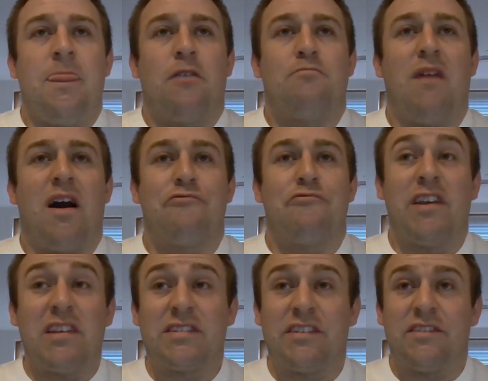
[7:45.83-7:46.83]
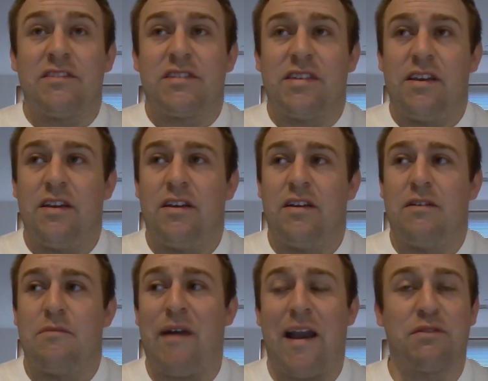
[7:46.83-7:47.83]
My recent
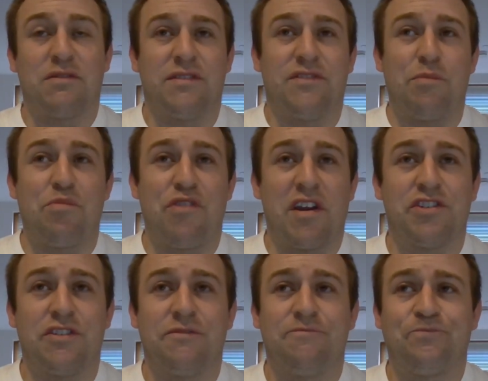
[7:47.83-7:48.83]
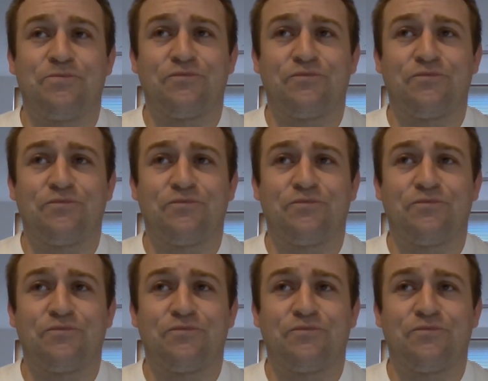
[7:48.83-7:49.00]
bout of depression